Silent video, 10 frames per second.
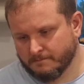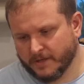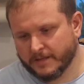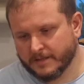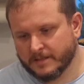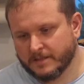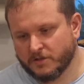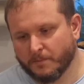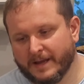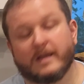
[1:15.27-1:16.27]
But
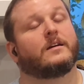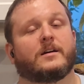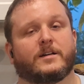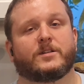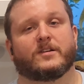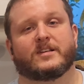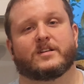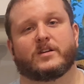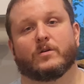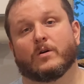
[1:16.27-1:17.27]
you may adjust it
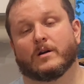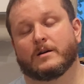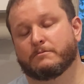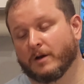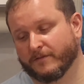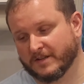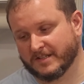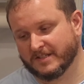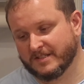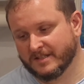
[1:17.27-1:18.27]
to your
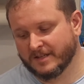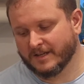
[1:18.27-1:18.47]
preferences.